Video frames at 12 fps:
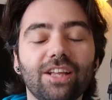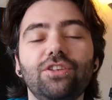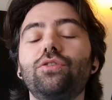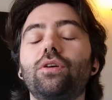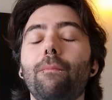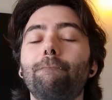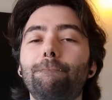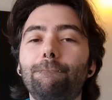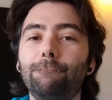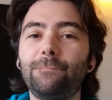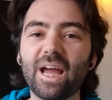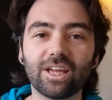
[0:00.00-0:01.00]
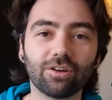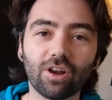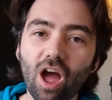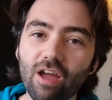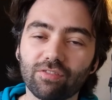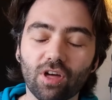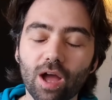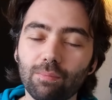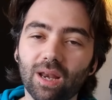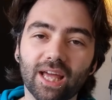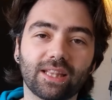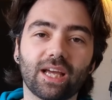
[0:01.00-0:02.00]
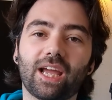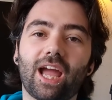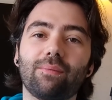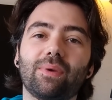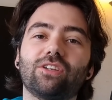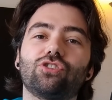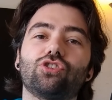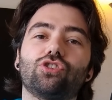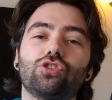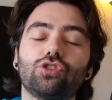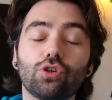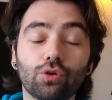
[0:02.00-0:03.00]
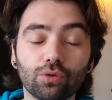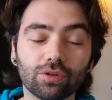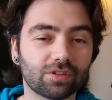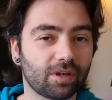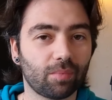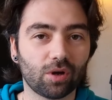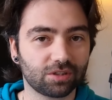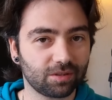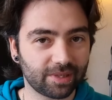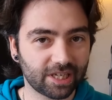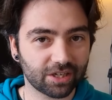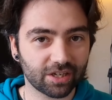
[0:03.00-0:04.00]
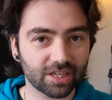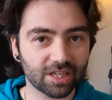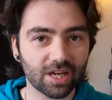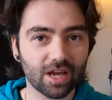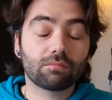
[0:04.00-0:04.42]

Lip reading: and you can bet your life that I played that game as soon as I possibly could.